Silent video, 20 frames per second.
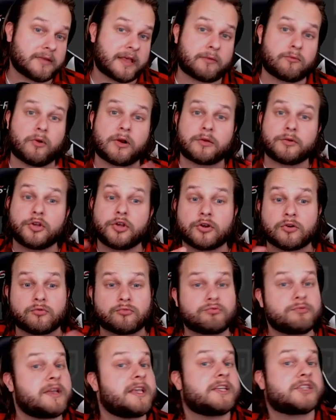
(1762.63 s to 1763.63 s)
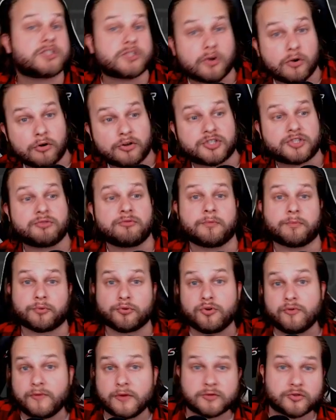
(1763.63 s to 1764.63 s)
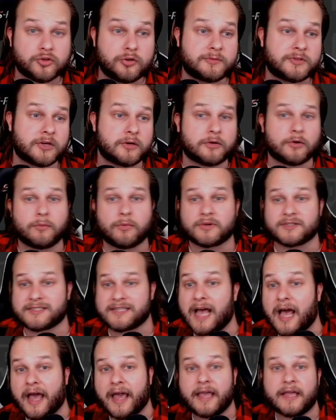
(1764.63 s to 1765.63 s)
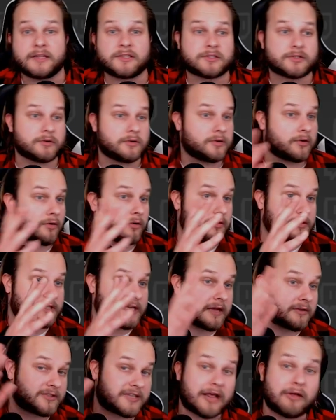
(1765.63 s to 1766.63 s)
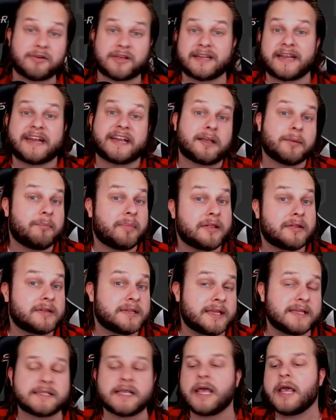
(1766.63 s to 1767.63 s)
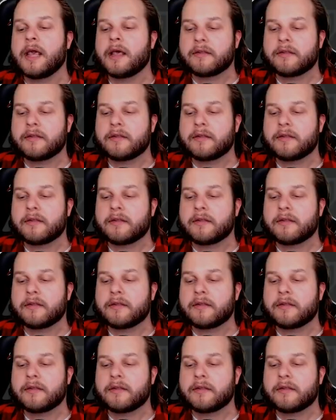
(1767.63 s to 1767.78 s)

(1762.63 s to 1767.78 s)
Like, what are you going to research to improve your troops? Going to go more science or, or uh, telekinetic abilities?